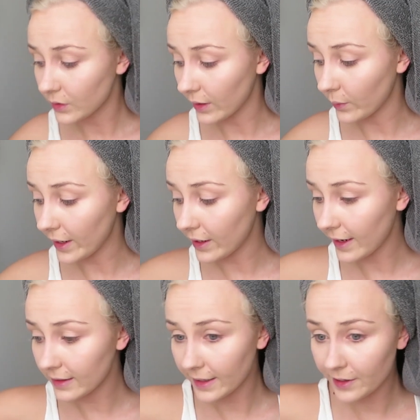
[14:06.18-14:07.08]
Do I wear
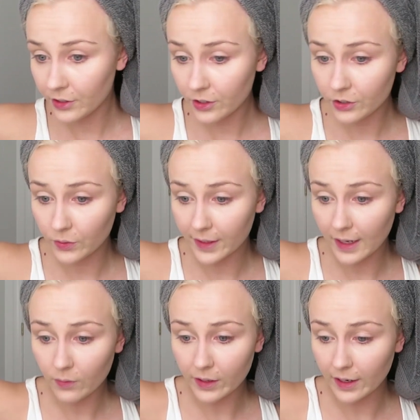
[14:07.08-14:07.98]
eyeliner or do I
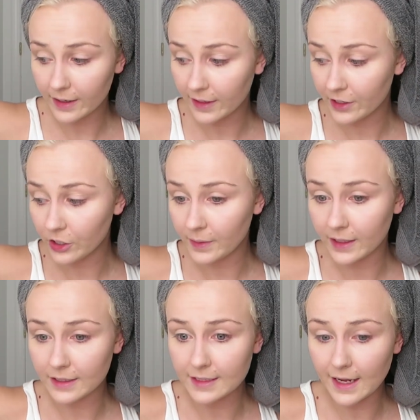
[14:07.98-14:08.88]
not wear eyeliner?
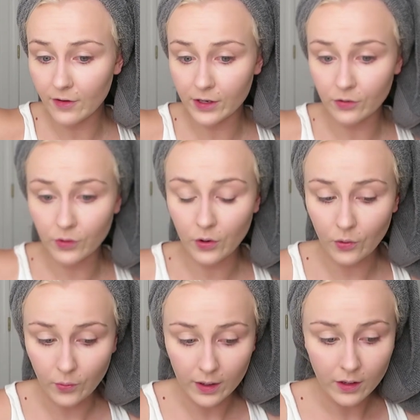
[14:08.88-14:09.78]
Because now I don't
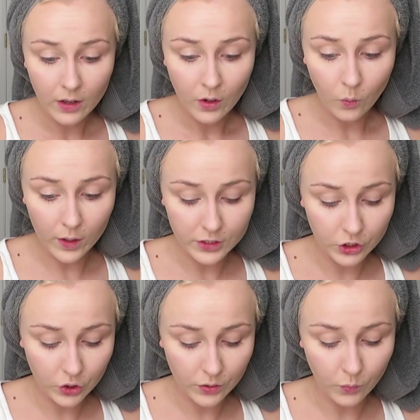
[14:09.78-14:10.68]
know what to
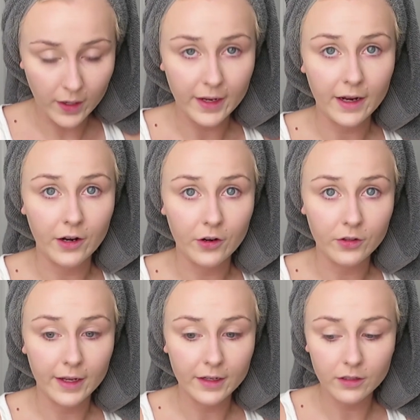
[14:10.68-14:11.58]
do with white hair.
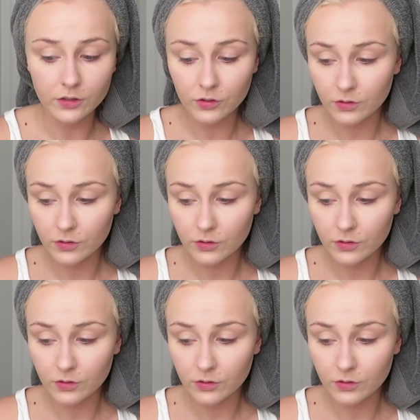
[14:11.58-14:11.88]
Like,